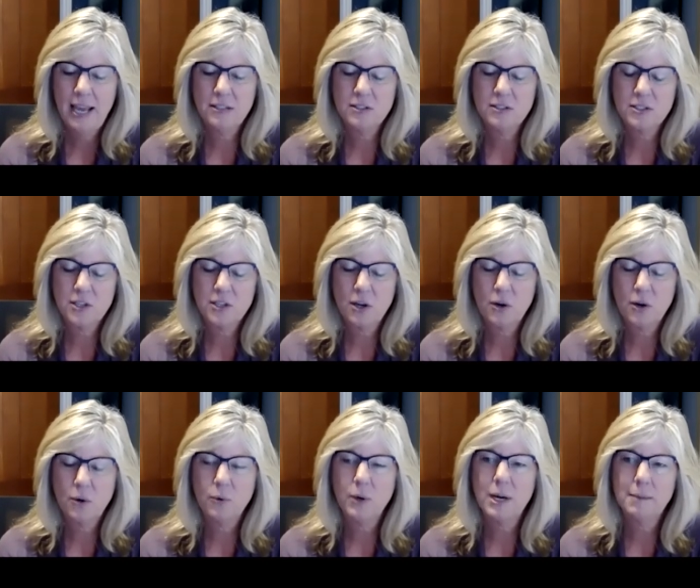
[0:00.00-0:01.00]
and
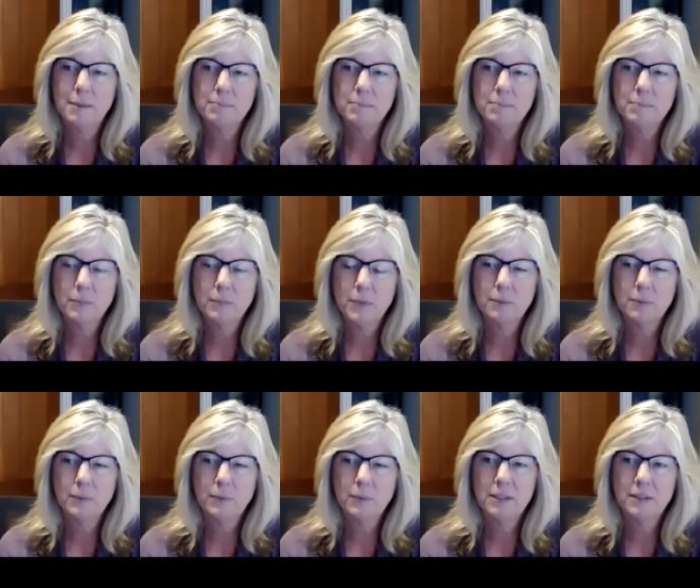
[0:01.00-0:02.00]
so um,
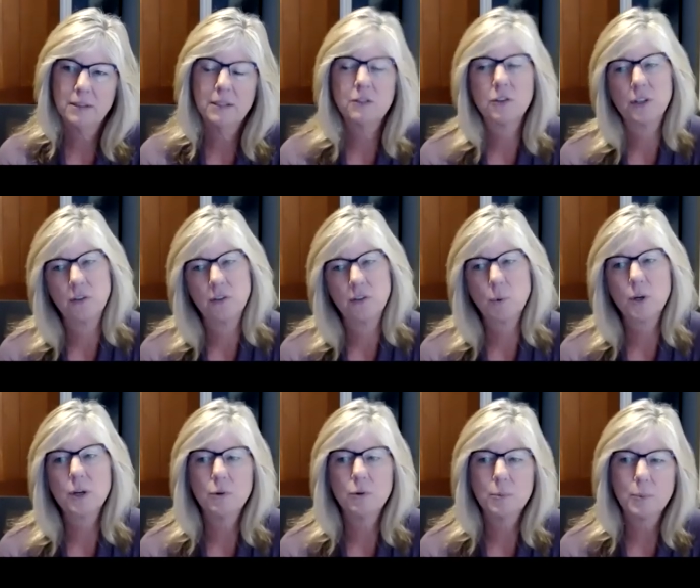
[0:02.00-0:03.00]
what what during this
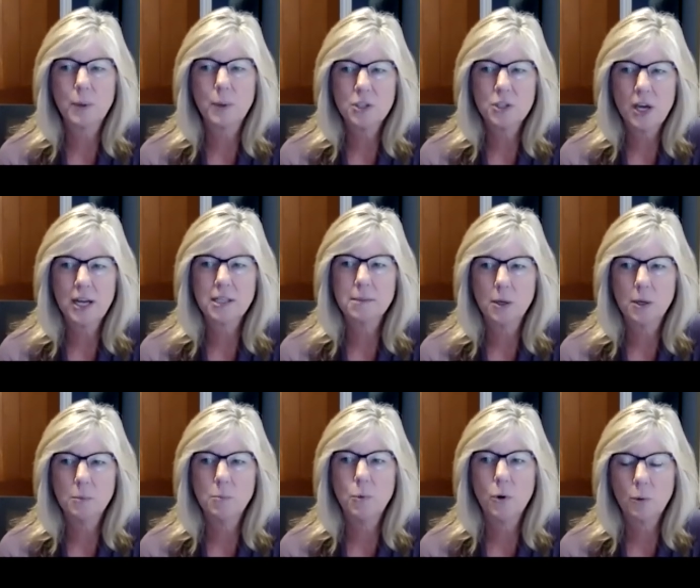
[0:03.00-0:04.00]
working group what we talked
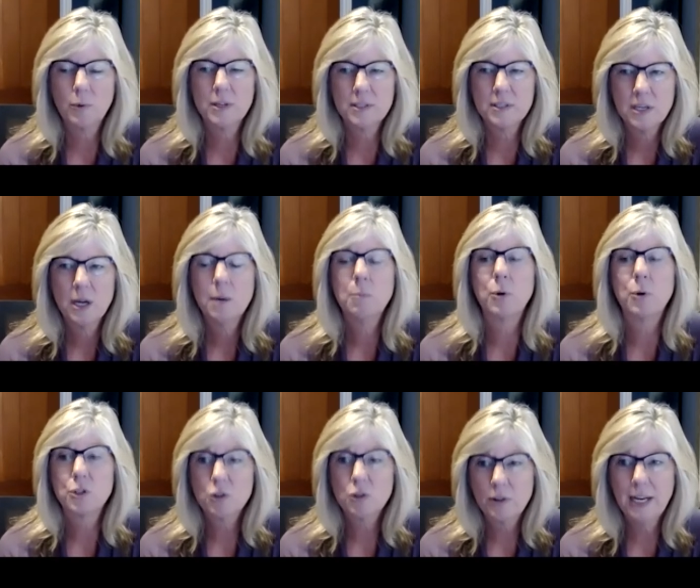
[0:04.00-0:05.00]
about more was
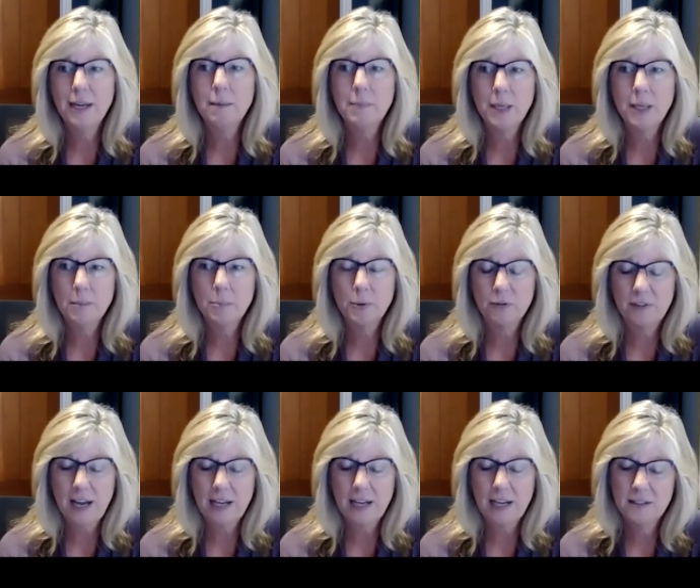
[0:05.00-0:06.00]
more training being
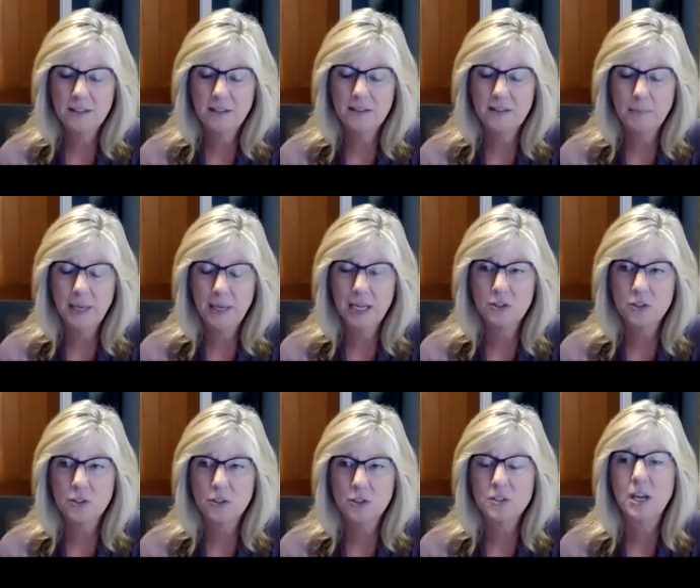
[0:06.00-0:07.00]
provided to these
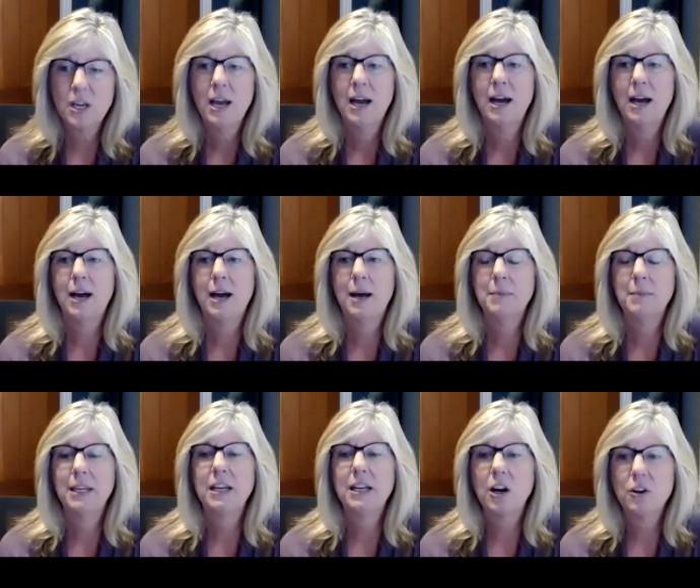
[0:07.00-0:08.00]
managers um,
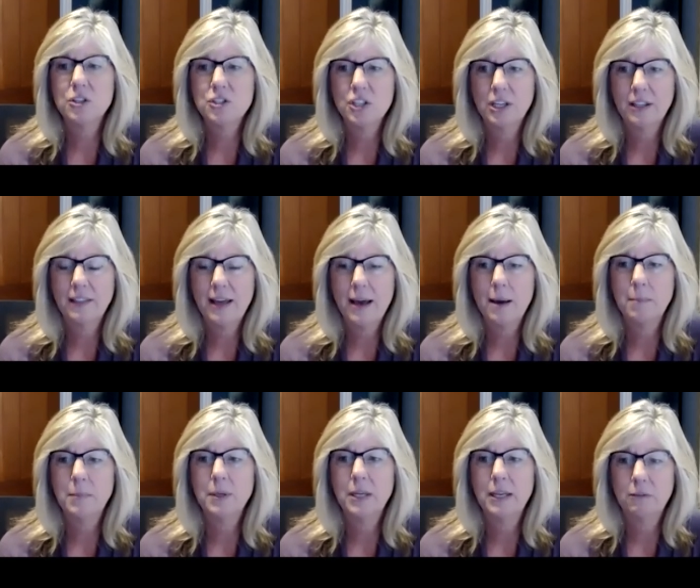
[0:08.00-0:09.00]
encouraging
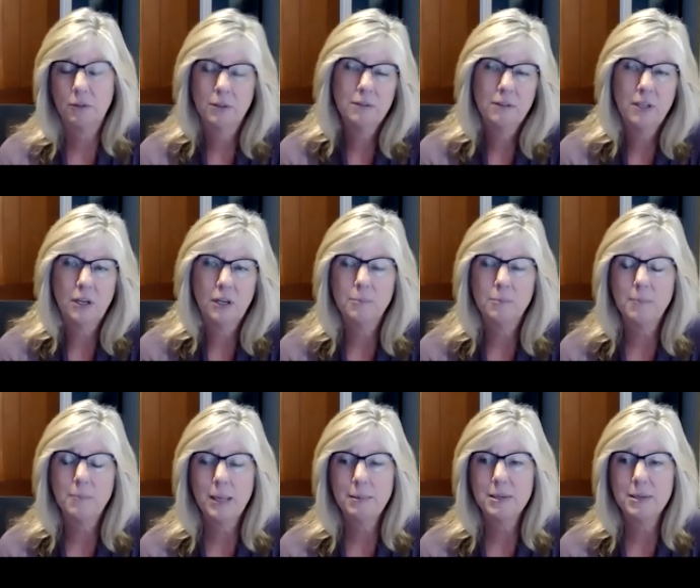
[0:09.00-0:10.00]
them and you know
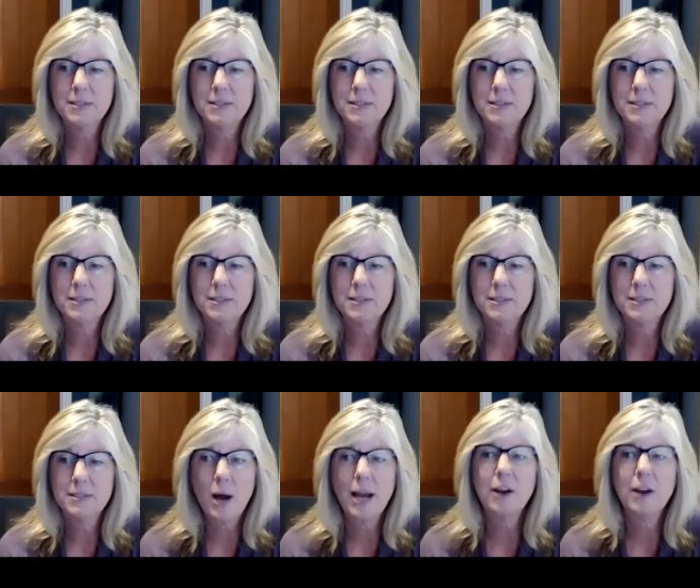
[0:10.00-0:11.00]
maybe sometimes
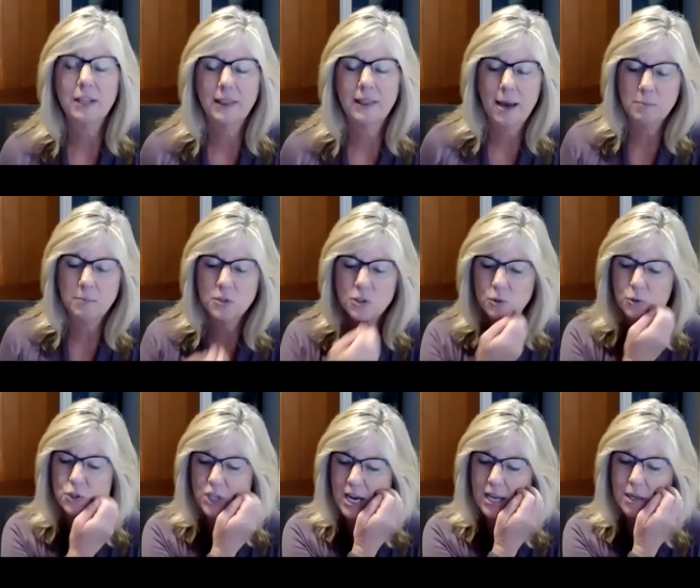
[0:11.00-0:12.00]
requiring them to
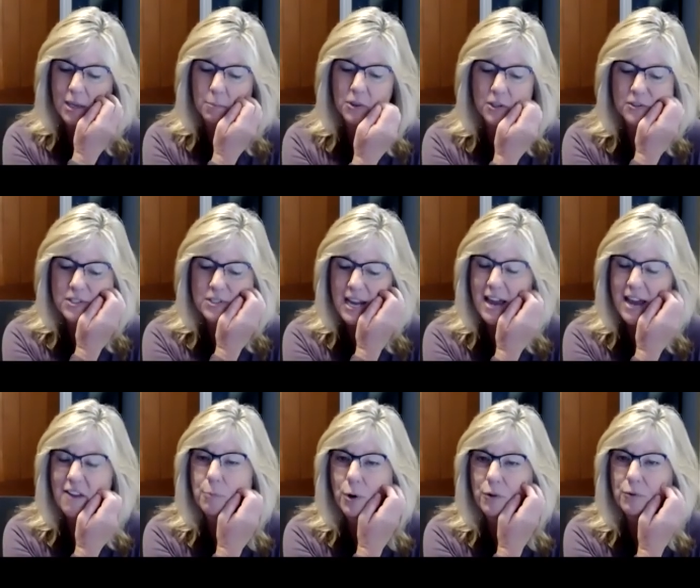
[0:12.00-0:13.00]
check in with their staff
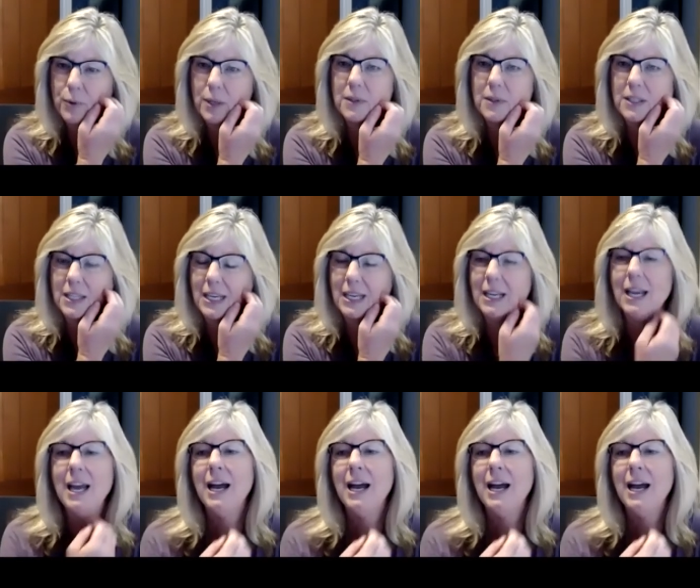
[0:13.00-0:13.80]
more frequently